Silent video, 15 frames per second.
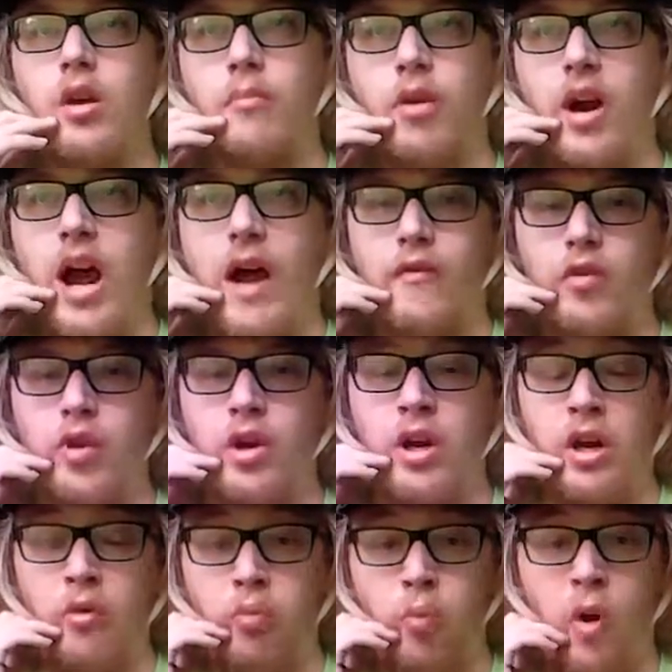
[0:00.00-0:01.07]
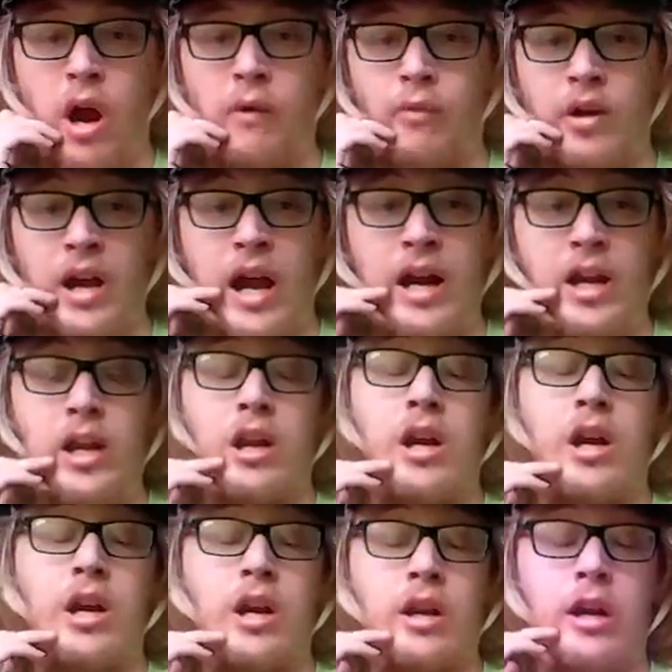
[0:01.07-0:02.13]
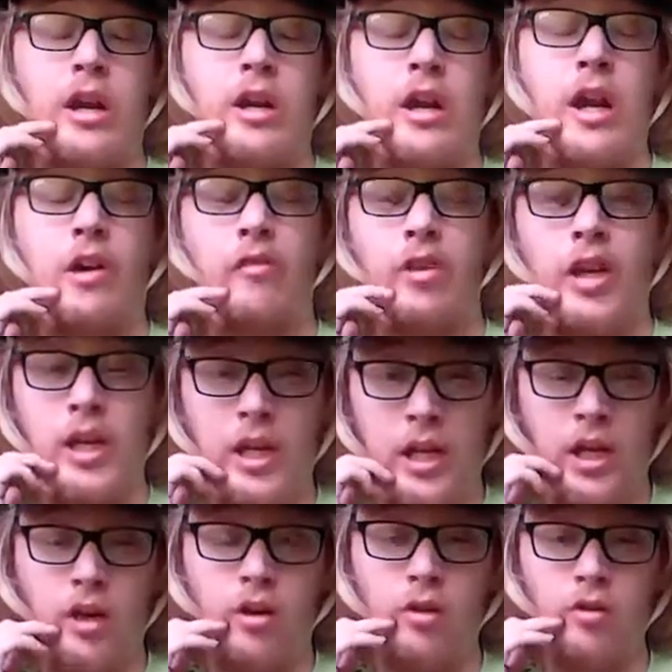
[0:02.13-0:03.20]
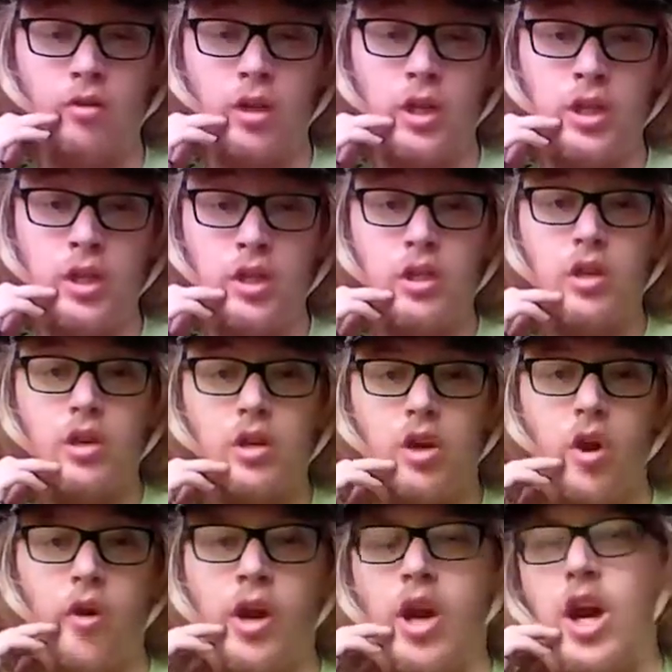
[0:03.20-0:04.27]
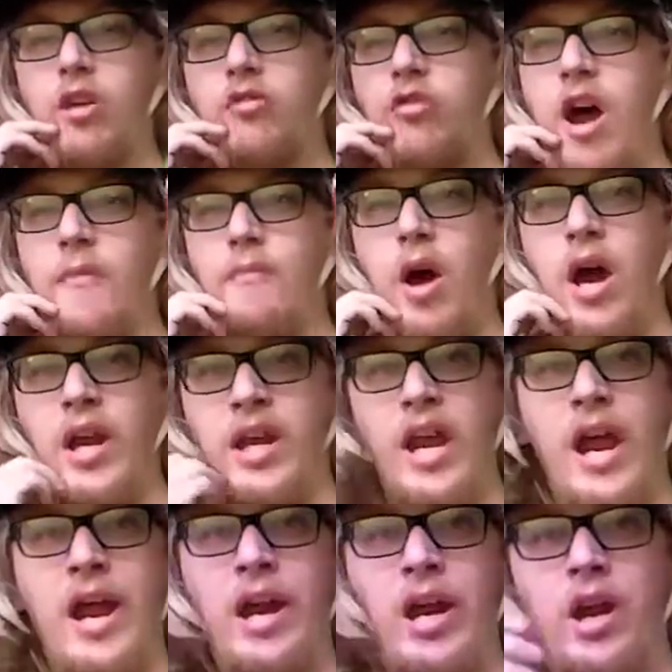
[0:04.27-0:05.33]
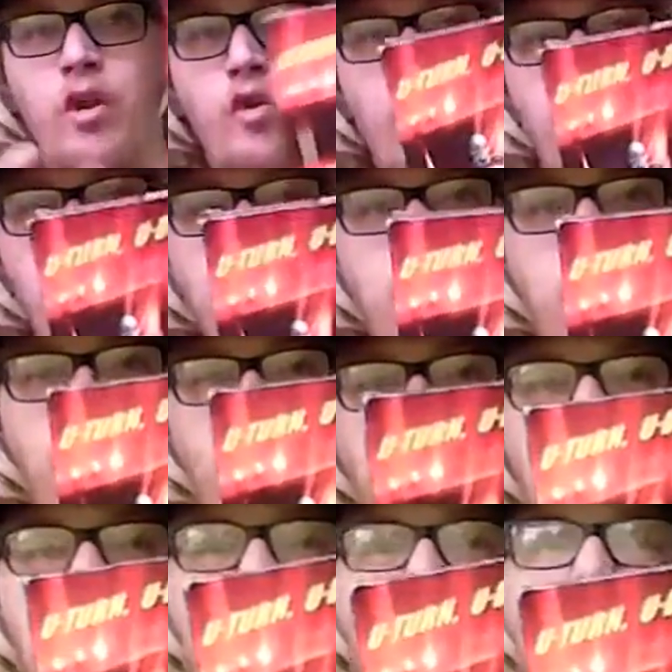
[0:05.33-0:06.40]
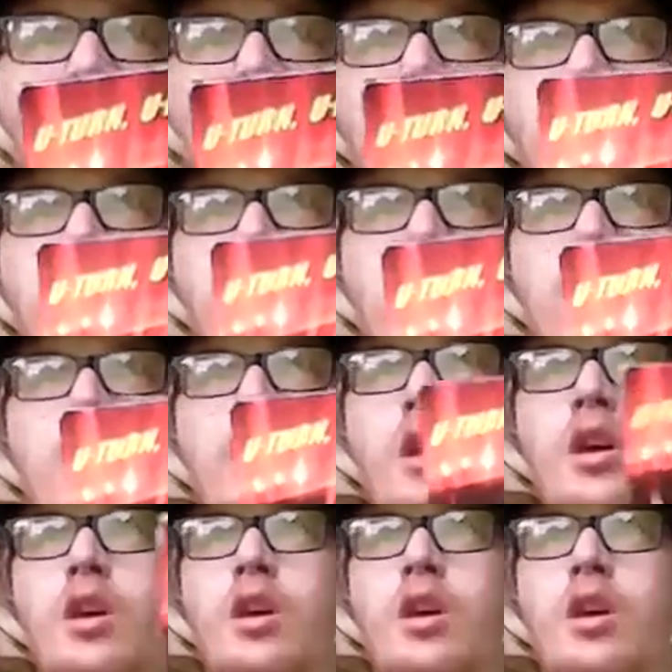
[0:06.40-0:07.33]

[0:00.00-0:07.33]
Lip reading: but after his wife was accidentally killed during a drive-by gang shooting, he and his son